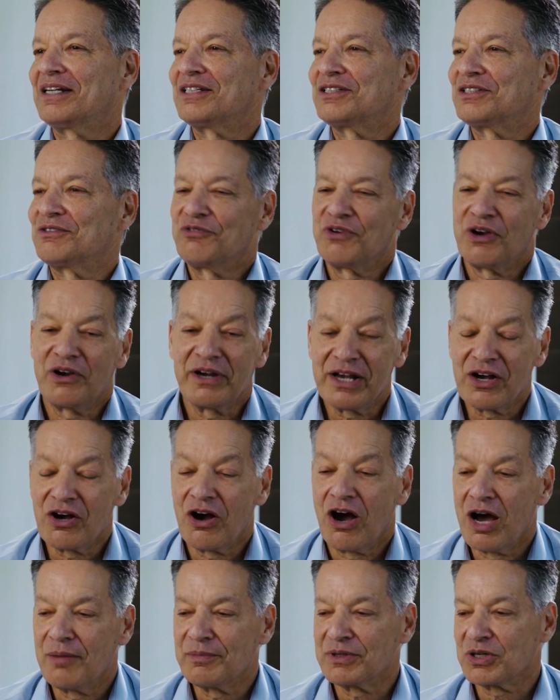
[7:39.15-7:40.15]
It's a very
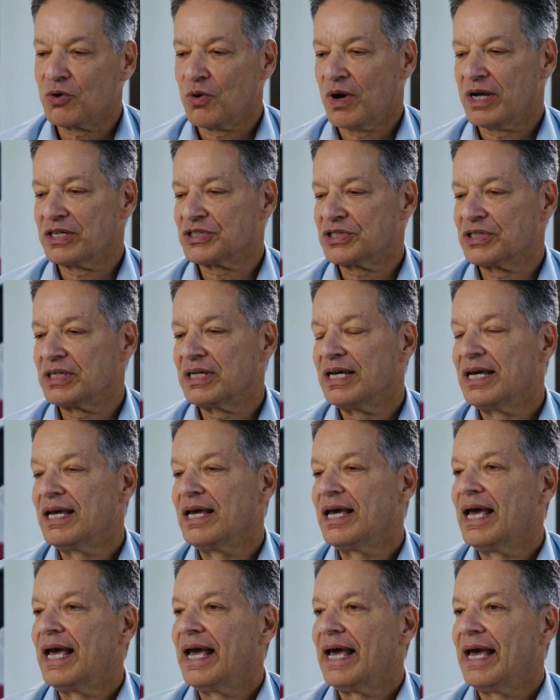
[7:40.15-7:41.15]
common question,
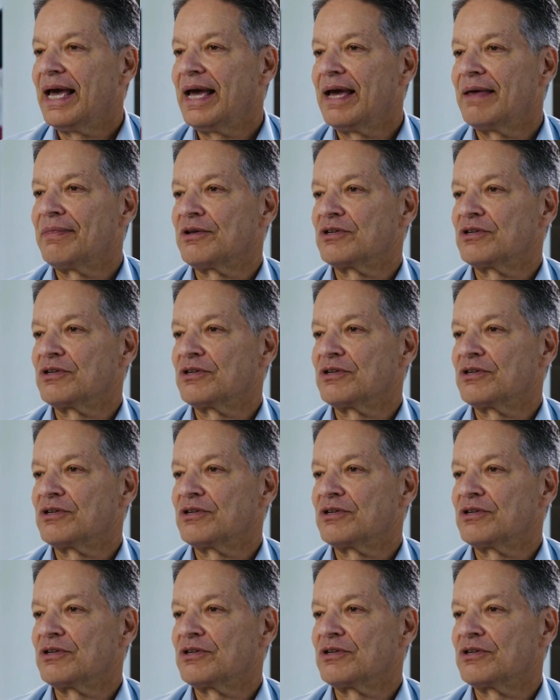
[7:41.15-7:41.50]
and